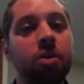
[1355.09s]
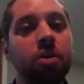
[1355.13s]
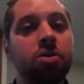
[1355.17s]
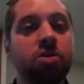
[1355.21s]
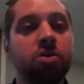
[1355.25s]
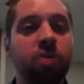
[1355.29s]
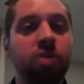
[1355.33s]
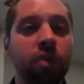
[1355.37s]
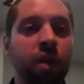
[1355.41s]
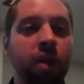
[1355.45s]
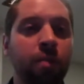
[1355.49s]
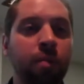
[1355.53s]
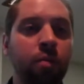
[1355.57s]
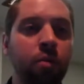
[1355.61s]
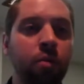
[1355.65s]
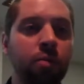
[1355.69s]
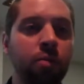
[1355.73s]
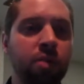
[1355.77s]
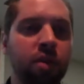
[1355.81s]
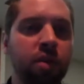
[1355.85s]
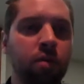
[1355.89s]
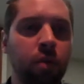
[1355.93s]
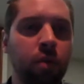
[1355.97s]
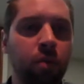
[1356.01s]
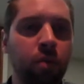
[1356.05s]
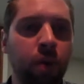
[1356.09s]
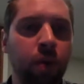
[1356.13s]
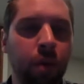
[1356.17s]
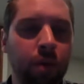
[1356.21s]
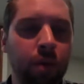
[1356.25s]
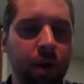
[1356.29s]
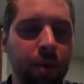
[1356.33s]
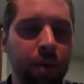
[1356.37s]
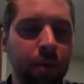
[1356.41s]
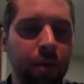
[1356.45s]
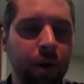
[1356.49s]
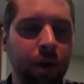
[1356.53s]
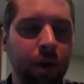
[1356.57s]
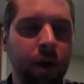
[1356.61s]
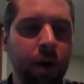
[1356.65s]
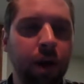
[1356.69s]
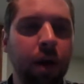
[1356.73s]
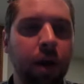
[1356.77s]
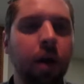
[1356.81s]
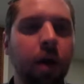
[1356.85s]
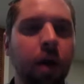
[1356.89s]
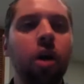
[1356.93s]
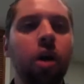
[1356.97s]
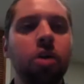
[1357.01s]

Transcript: so they moved to the Republican Party.